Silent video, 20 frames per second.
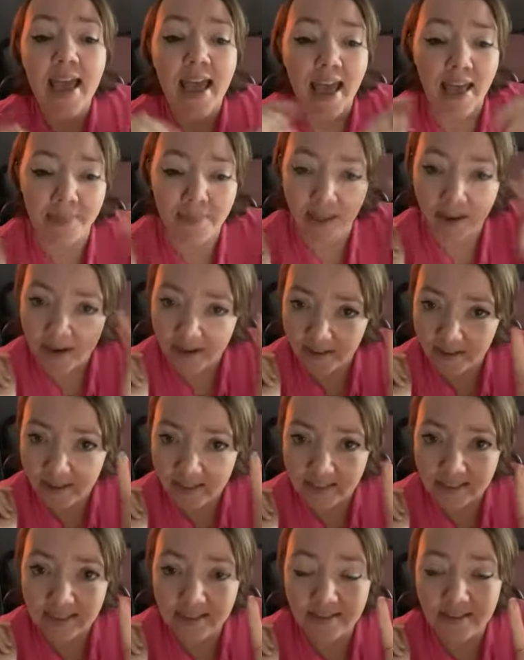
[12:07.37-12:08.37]
And then
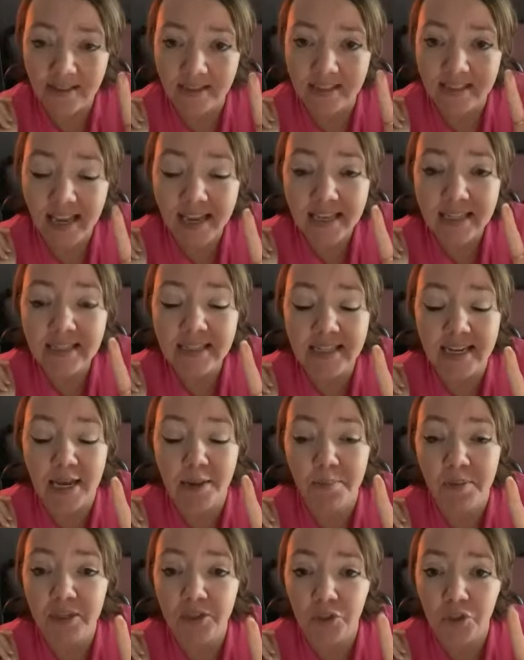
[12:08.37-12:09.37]
the second
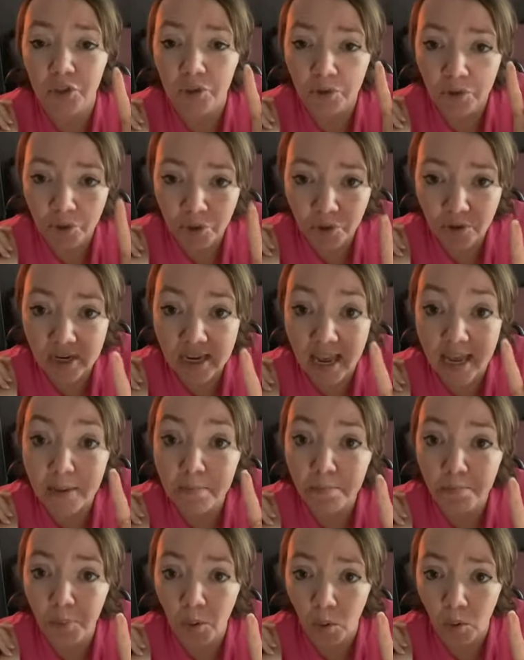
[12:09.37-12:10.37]
tip is to
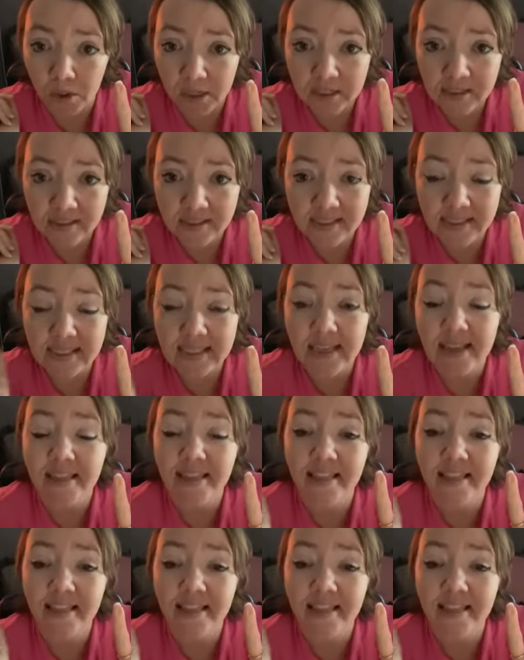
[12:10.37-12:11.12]
create boards